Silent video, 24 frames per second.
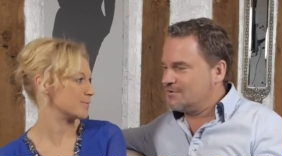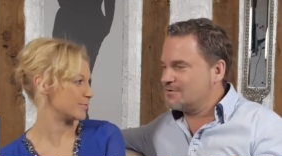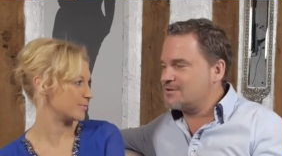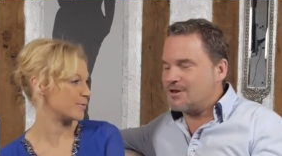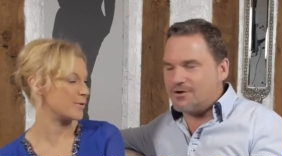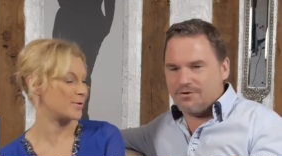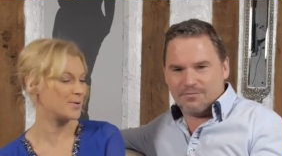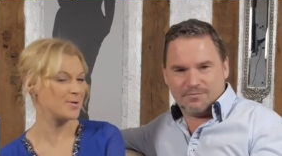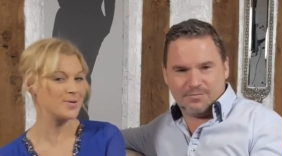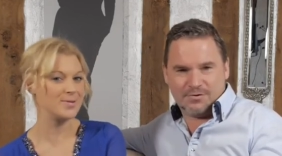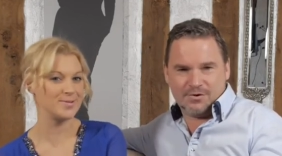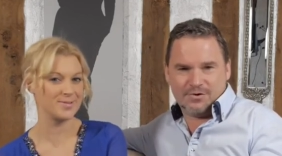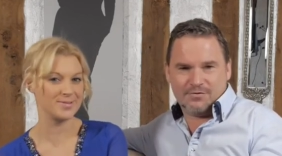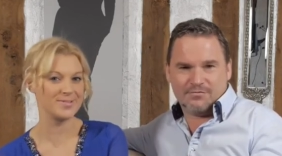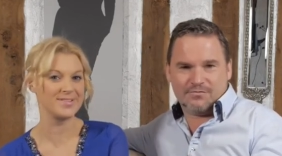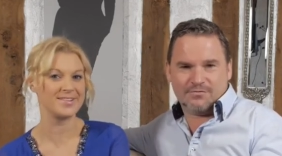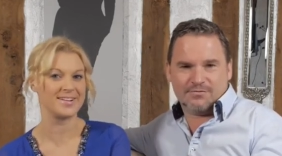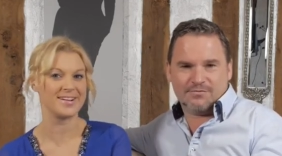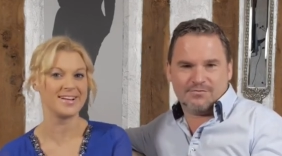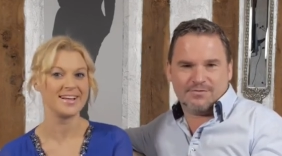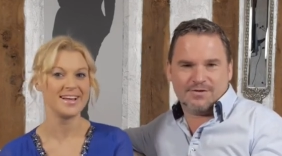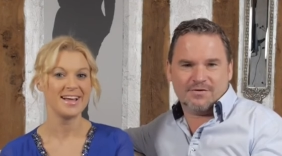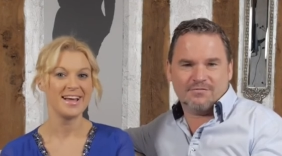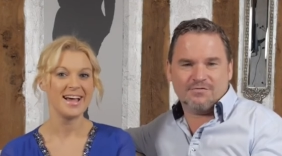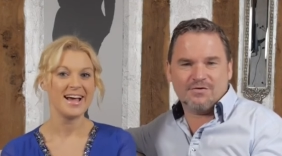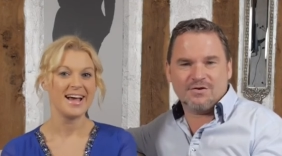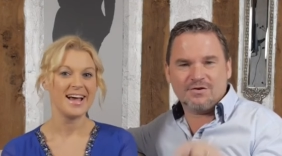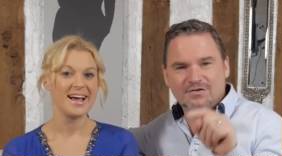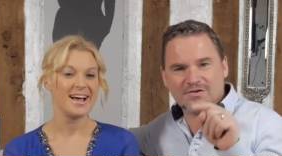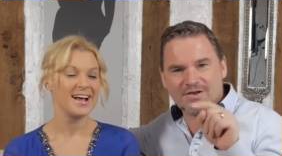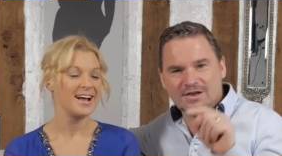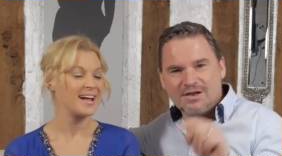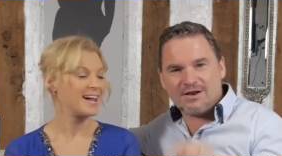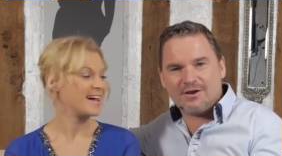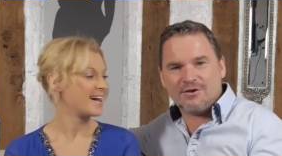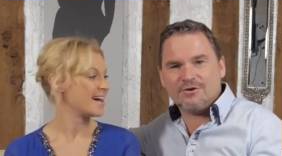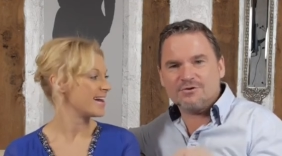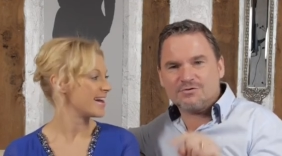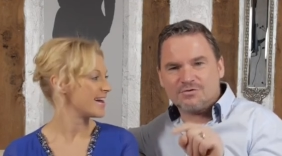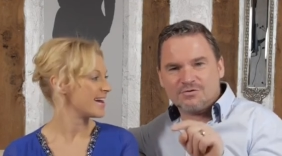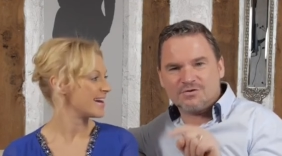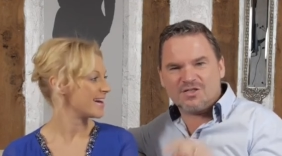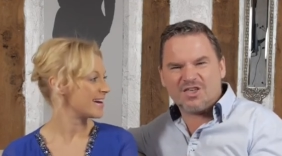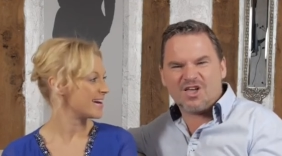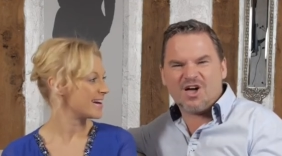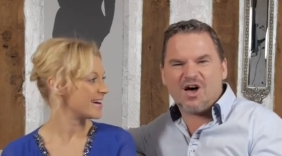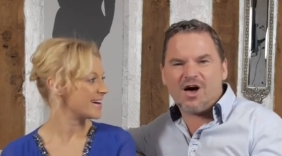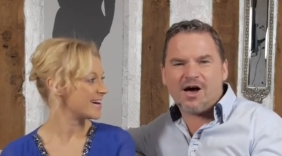Speaker 1: it look beautiful? If you can see inclusions
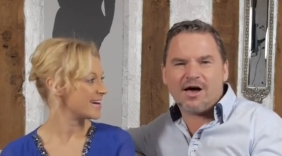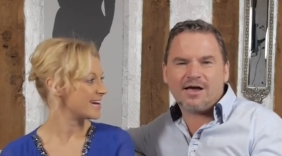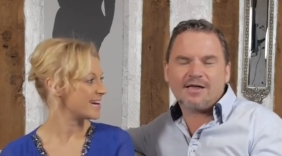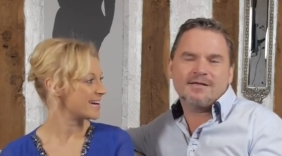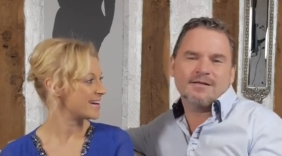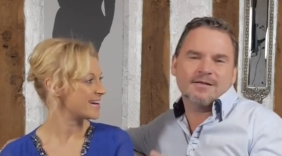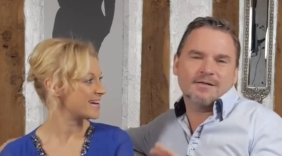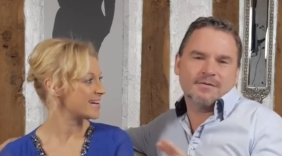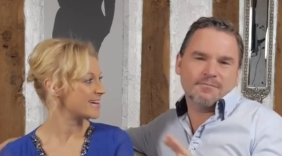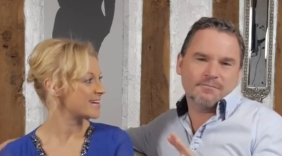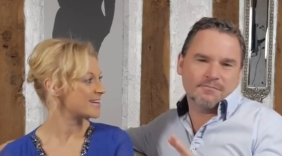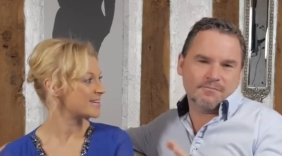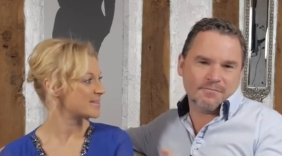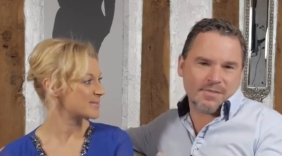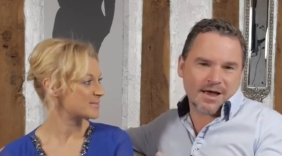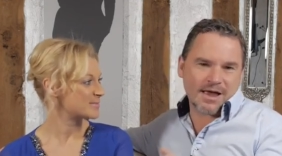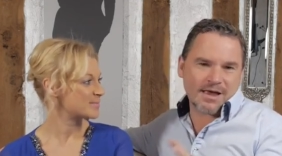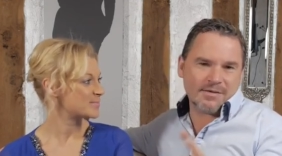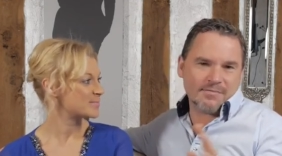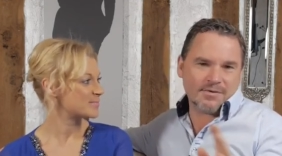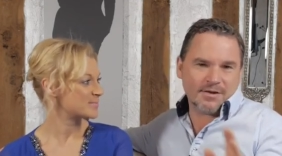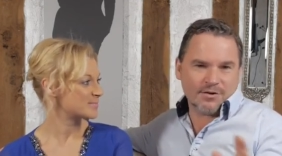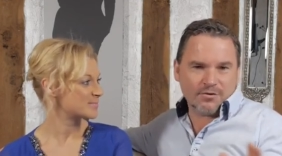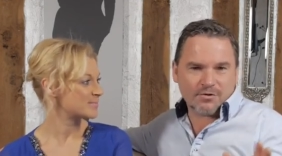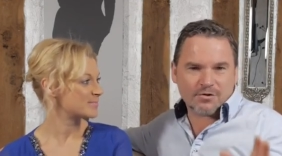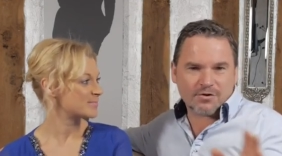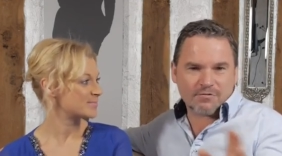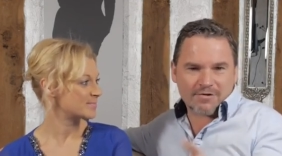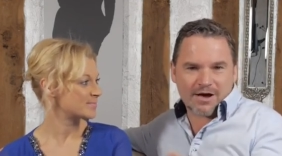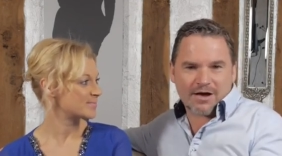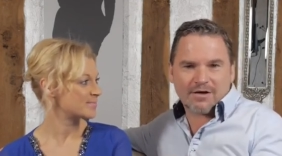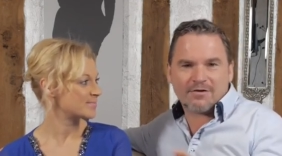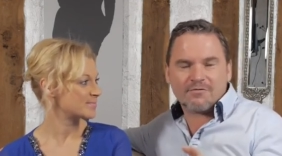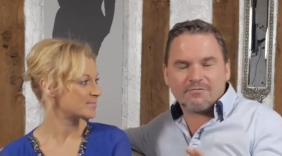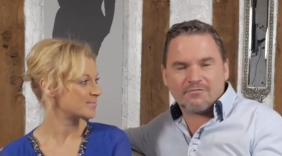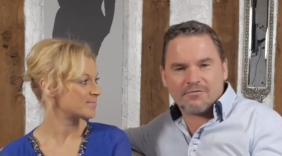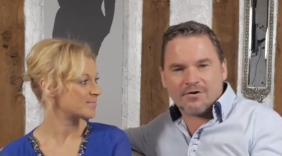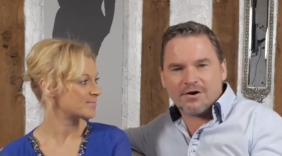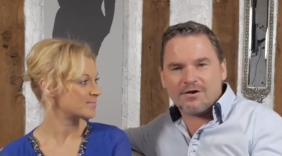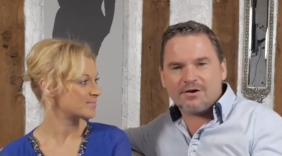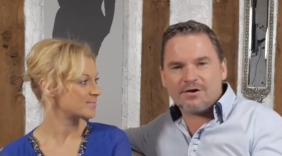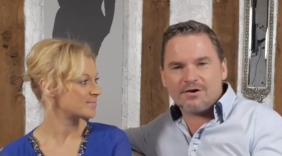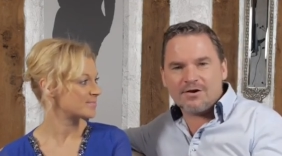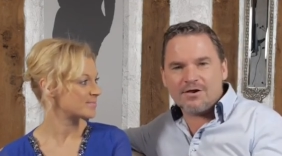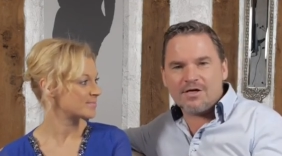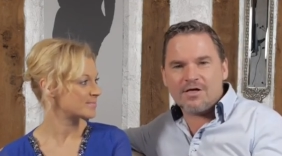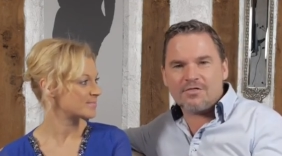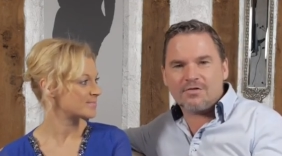of the eye, maybe look around and find
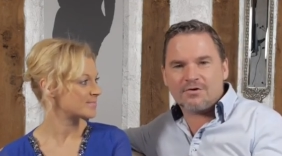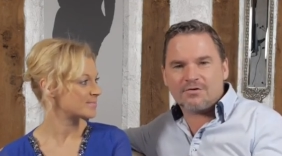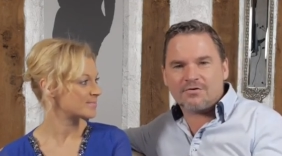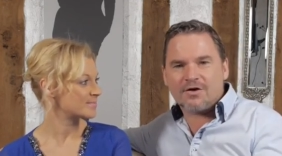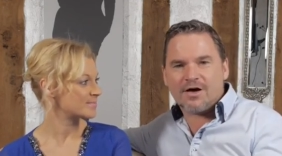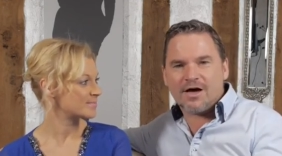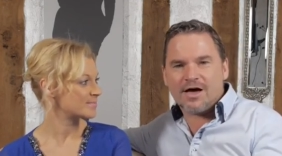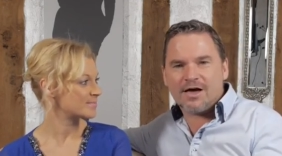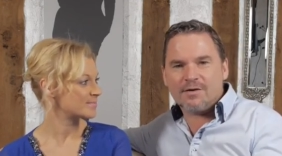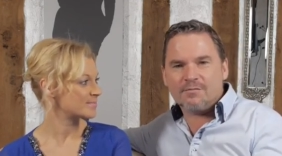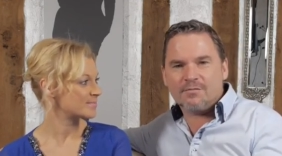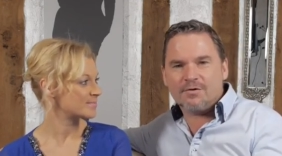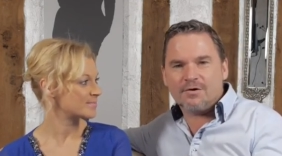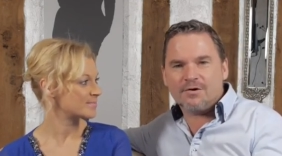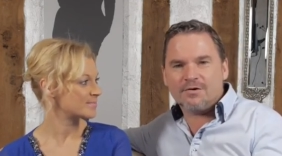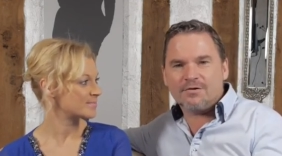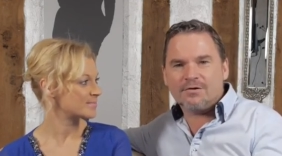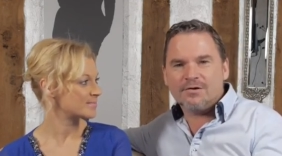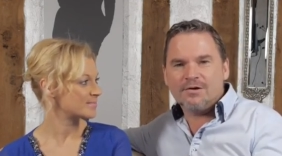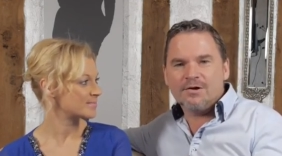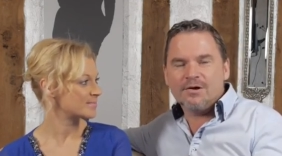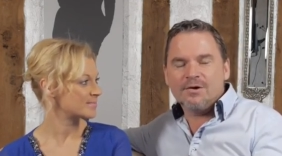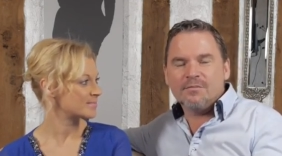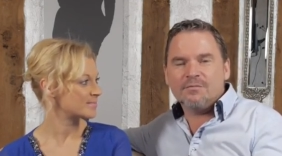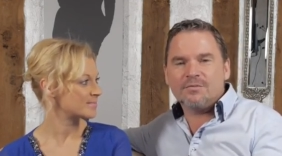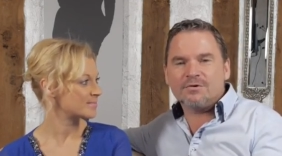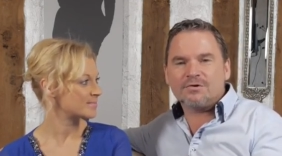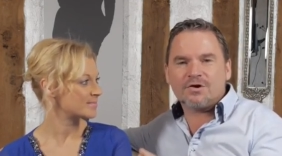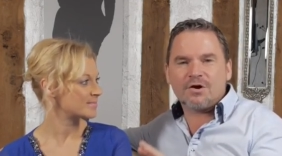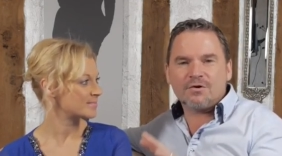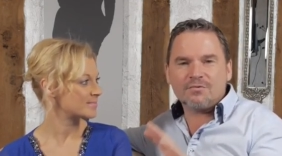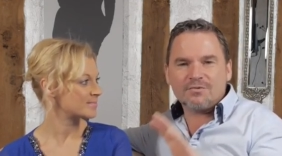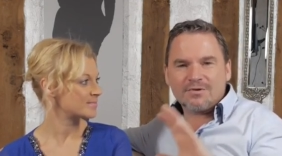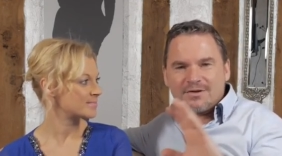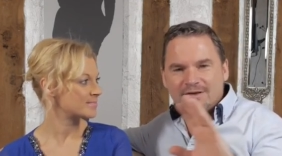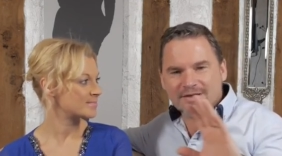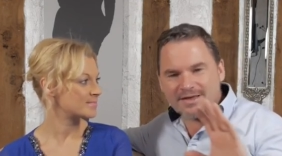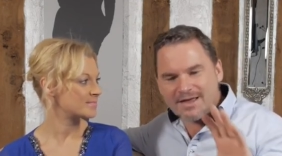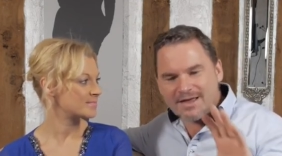another diamond, but don't